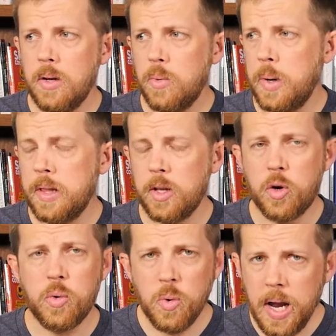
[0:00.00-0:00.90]
with
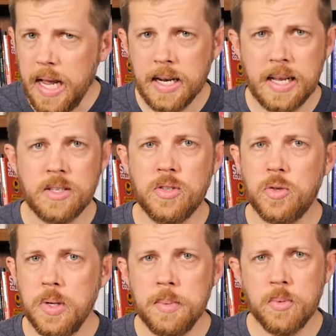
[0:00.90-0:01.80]
great
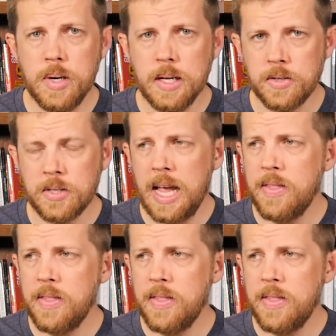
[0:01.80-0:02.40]
extreme risk.